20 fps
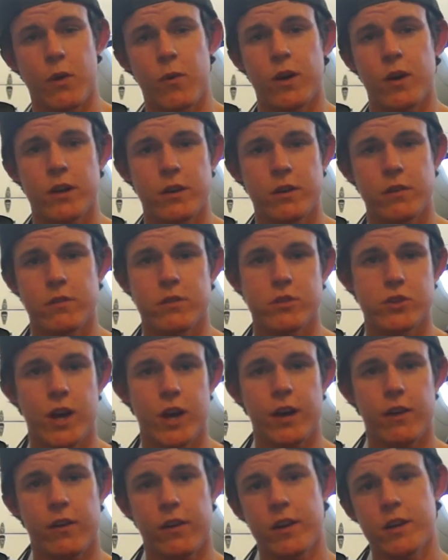So I wanted to do the
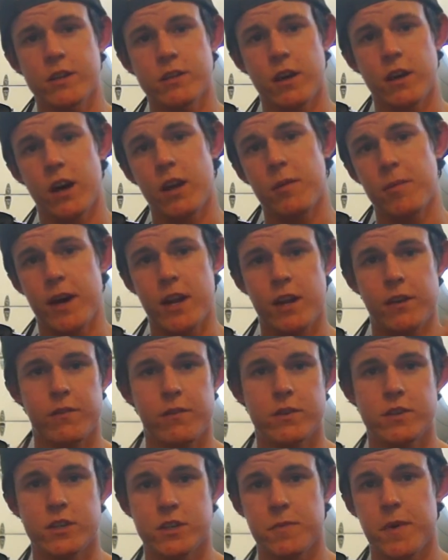drag race,
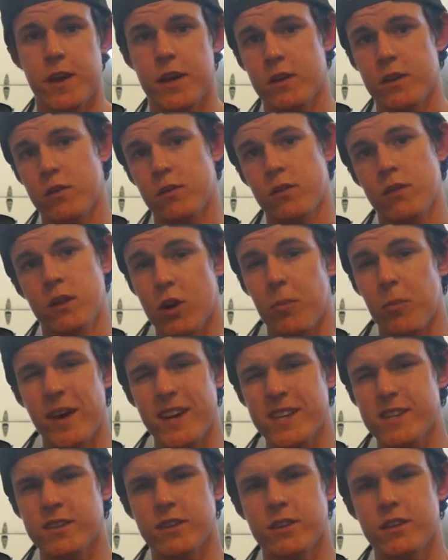automatic versus manual, you know,
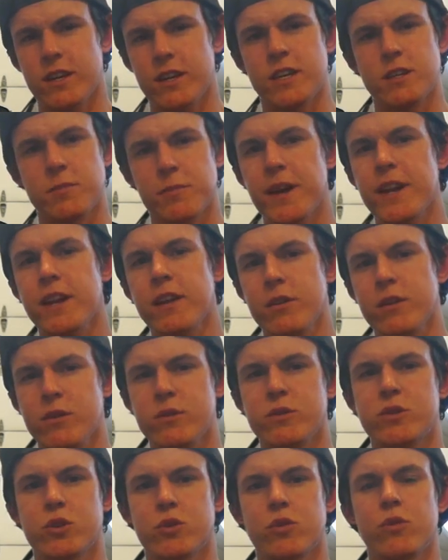basically as many
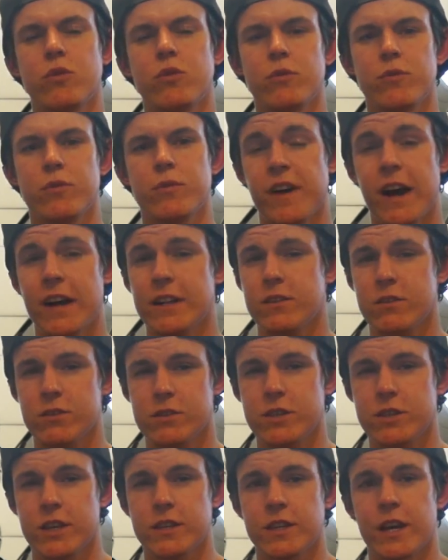neutral
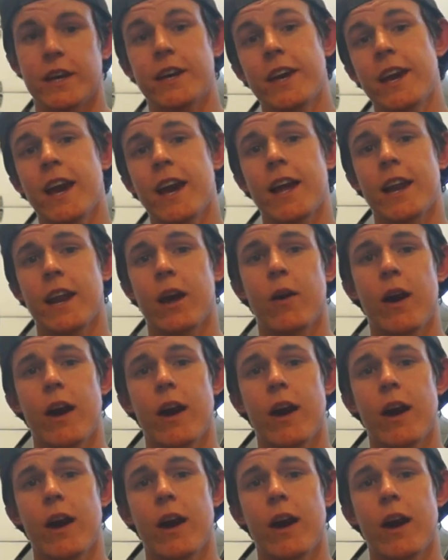factors as I can.